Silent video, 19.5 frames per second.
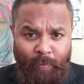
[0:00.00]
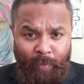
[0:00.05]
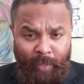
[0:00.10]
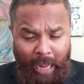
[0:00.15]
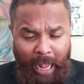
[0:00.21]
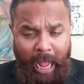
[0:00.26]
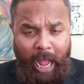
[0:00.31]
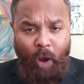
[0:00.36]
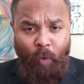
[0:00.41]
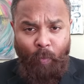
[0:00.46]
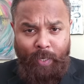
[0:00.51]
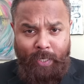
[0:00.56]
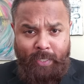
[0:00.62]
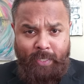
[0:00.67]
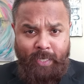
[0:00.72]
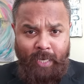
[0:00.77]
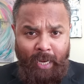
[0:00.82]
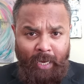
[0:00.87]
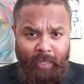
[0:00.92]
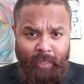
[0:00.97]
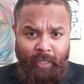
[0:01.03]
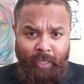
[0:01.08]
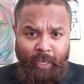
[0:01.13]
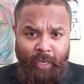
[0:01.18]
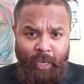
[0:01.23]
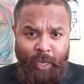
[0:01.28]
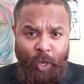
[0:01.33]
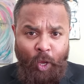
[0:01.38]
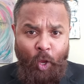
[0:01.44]
that how
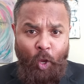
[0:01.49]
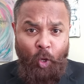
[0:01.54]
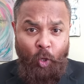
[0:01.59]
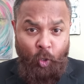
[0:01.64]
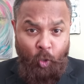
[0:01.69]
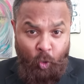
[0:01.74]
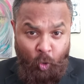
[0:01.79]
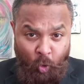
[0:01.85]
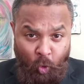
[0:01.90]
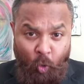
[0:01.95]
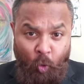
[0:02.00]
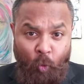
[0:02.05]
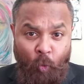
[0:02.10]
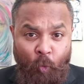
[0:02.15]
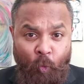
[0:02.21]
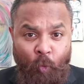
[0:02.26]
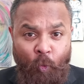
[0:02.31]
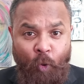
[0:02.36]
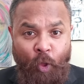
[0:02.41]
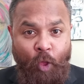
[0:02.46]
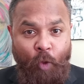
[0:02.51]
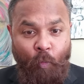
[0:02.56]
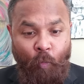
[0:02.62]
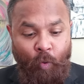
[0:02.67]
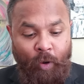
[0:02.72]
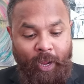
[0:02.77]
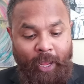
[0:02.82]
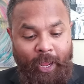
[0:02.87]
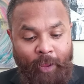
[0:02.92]
exactly you
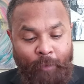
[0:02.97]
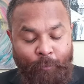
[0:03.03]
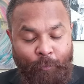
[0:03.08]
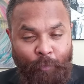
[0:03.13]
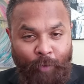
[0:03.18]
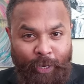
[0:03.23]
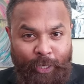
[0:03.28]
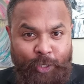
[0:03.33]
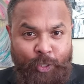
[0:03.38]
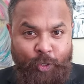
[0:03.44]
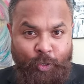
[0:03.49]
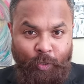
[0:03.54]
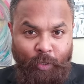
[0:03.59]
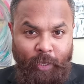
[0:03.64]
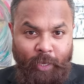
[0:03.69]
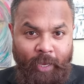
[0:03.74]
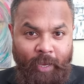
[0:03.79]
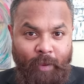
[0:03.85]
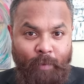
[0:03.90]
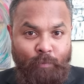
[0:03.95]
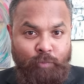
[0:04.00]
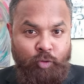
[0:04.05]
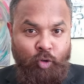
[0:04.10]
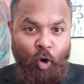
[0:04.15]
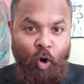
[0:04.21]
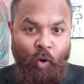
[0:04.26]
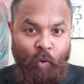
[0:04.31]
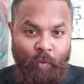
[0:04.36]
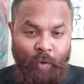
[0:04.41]
would eventually
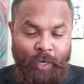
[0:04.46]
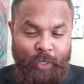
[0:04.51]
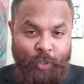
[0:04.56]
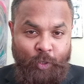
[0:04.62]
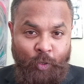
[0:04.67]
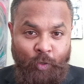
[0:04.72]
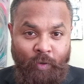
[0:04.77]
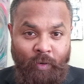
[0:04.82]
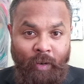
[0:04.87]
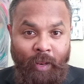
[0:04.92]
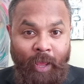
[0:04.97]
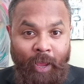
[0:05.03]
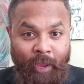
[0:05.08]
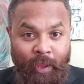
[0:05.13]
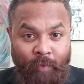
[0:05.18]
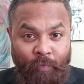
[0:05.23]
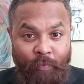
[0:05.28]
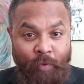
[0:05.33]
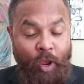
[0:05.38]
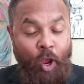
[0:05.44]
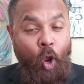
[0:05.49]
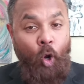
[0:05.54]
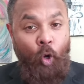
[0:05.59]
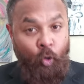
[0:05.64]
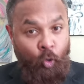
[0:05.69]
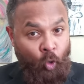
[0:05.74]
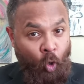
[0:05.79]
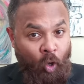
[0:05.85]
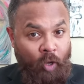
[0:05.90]
progress in your life,
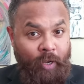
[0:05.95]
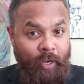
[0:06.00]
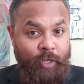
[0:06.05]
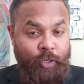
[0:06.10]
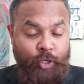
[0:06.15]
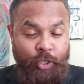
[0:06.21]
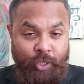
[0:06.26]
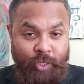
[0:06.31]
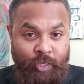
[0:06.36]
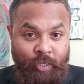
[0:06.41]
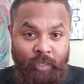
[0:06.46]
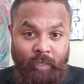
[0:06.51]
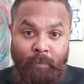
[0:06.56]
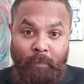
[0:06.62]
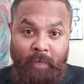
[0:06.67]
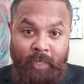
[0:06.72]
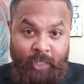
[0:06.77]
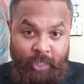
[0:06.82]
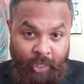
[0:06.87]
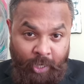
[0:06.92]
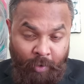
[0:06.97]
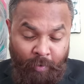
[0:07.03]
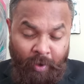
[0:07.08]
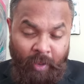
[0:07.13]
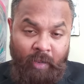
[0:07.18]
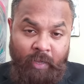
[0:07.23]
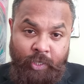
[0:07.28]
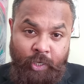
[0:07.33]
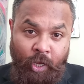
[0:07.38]
not just in the
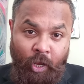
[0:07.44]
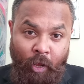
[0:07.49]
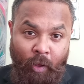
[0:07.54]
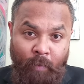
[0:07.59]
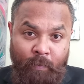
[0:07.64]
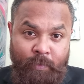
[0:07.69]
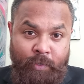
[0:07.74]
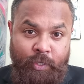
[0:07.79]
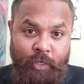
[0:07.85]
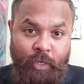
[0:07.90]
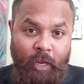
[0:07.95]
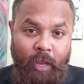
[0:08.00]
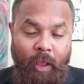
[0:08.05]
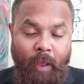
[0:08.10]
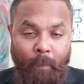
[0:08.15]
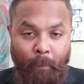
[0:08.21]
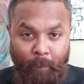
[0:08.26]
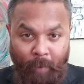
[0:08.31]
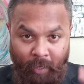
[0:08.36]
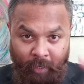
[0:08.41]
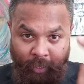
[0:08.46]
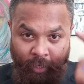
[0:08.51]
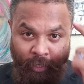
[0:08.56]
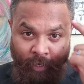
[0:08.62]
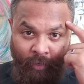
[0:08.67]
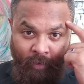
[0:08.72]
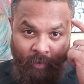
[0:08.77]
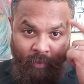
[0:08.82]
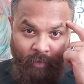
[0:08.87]
material terms, but
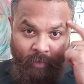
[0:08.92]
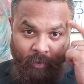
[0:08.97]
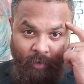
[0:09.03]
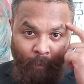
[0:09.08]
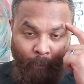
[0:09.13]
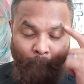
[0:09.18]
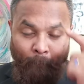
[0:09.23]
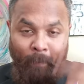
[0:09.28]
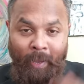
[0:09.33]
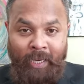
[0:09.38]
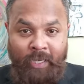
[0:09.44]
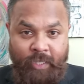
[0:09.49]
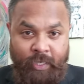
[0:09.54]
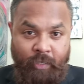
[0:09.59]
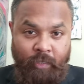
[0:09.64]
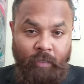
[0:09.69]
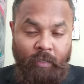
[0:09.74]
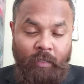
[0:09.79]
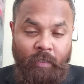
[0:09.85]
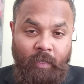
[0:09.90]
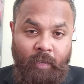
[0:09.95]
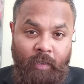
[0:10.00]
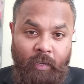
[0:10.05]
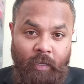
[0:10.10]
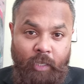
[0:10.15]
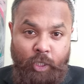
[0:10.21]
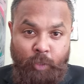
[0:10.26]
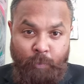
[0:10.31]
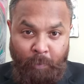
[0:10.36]
in mental
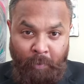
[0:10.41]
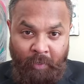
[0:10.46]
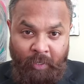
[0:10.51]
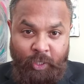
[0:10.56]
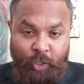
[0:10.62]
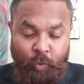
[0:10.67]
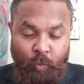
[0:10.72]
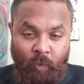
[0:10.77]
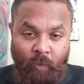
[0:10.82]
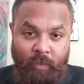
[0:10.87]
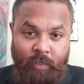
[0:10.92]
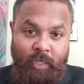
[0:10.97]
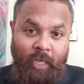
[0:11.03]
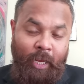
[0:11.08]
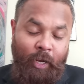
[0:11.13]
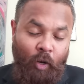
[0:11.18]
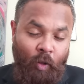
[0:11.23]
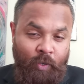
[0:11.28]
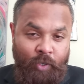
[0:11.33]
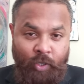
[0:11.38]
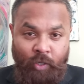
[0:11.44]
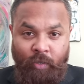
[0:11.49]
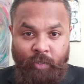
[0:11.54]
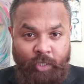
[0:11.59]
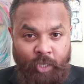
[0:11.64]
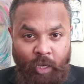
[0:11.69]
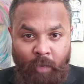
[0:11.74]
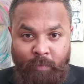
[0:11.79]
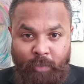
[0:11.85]
spiritual,
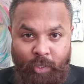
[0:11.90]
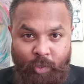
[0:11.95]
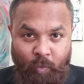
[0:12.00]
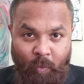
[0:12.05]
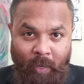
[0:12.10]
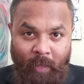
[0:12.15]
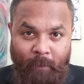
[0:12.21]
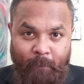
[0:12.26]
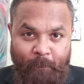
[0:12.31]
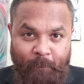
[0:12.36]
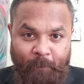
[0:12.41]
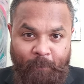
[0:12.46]
psychological terms as well.